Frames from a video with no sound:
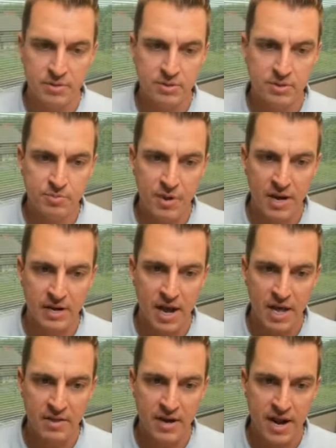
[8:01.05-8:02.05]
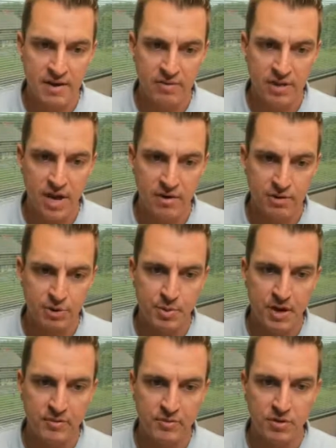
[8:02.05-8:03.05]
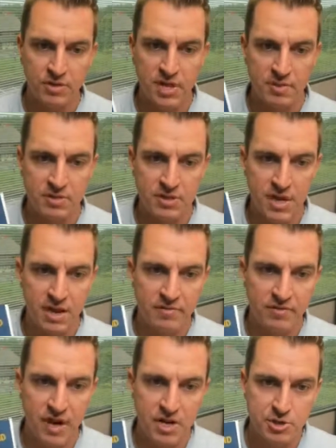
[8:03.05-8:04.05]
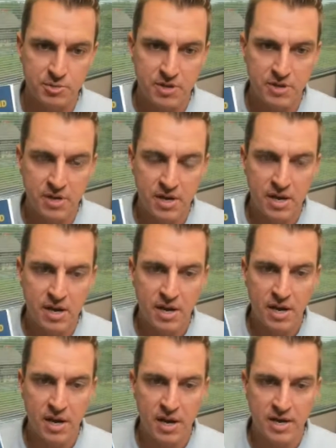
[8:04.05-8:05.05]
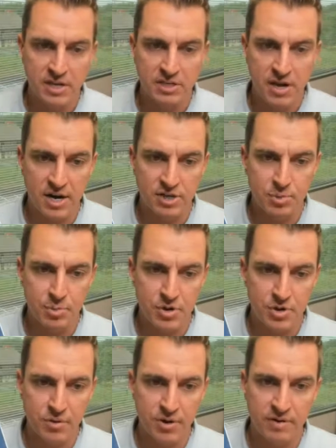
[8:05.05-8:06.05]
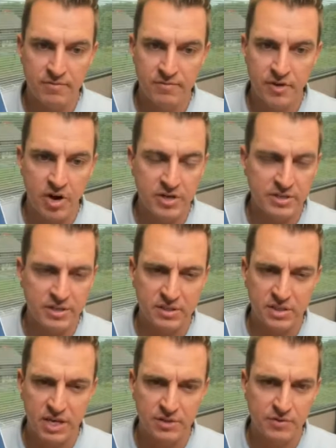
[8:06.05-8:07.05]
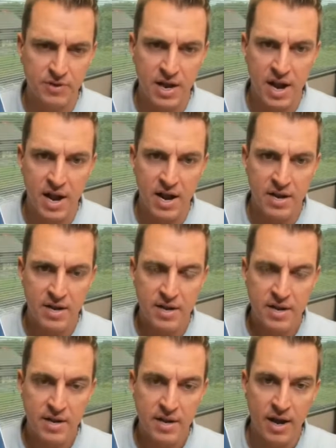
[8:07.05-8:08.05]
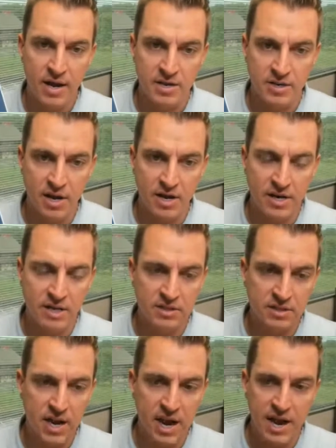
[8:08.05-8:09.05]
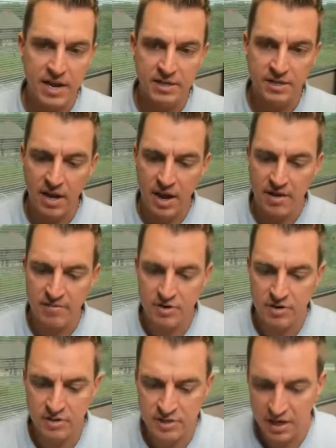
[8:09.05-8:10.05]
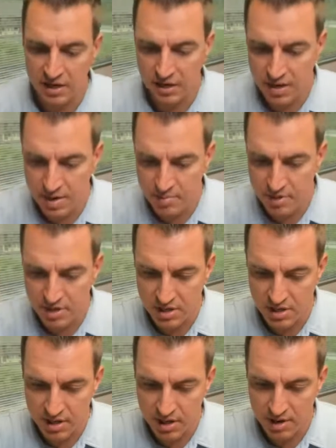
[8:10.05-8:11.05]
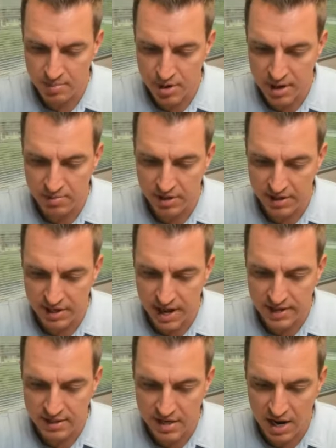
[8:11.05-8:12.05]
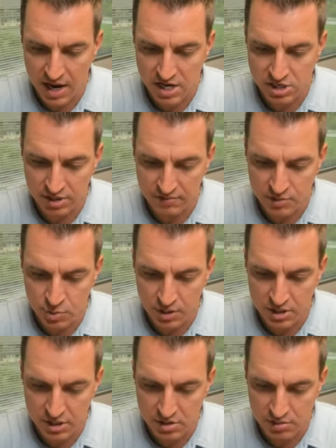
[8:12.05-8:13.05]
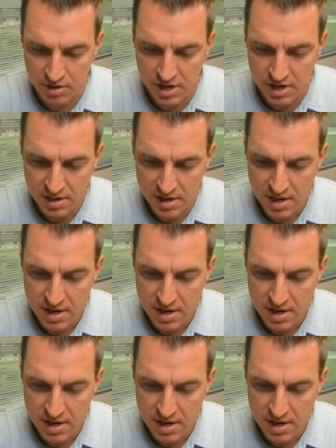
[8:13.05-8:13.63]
This is by a guy that I have a lot of respect for. His name is Dan Fleischman. He's an entrepreneur, very successful guy, youngest guy to ever take a company public at the age of 23.